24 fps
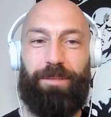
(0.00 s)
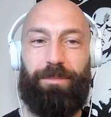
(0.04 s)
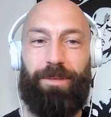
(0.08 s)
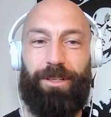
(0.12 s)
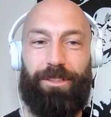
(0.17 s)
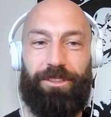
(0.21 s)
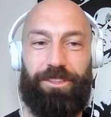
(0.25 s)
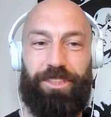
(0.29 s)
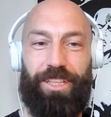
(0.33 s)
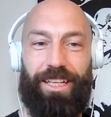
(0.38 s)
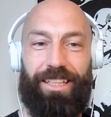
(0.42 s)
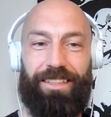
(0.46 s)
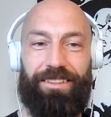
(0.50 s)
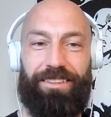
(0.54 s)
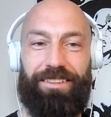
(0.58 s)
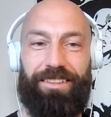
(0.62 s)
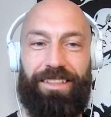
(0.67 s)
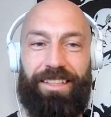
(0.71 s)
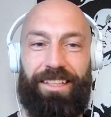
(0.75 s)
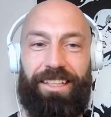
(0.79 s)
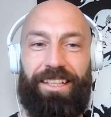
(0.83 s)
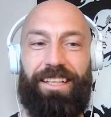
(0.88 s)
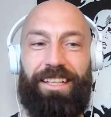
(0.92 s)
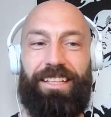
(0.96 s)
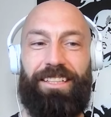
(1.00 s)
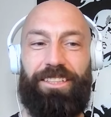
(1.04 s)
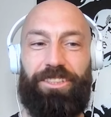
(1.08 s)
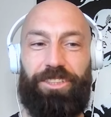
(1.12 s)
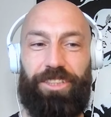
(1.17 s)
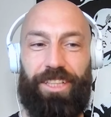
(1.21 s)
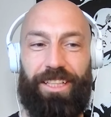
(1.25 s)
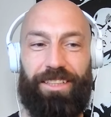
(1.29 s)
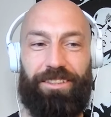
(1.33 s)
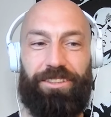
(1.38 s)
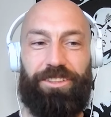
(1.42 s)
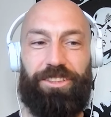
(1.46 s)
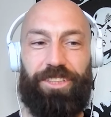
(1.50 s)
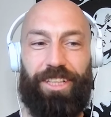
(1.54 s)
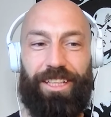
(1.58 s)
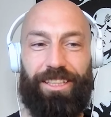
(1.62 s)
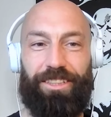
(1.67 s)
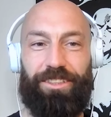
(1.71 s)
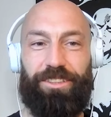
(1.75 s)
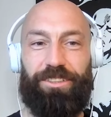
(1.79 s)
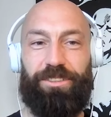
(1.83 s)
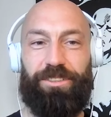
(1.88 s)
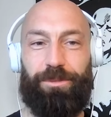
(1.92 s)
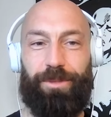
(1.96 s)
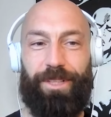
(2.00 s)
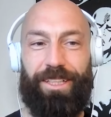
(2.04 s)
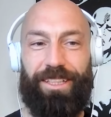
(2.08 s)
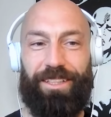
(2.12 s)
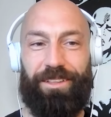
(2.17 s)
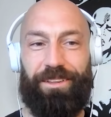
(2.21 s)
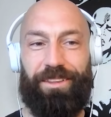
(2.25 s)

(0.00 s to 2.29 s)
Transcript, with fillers: about chess, chess changes the way